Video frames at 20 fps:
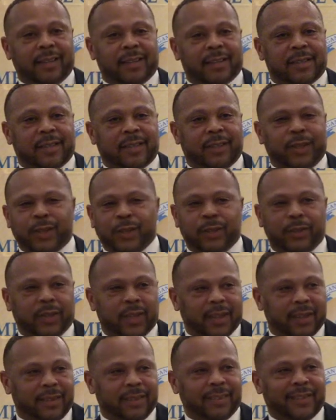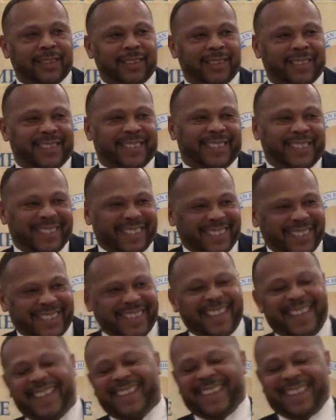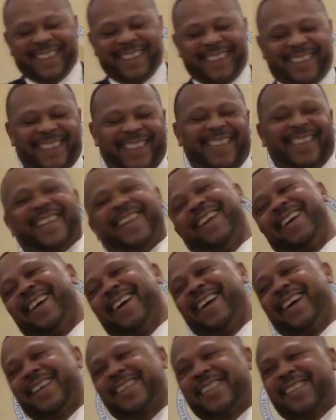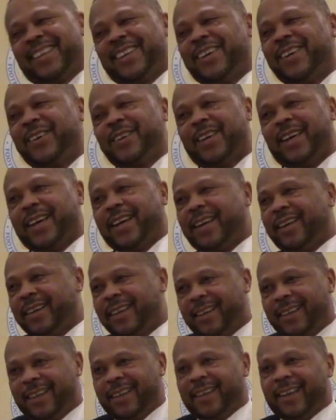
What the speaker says: He said, no, you didn't. I said, okay,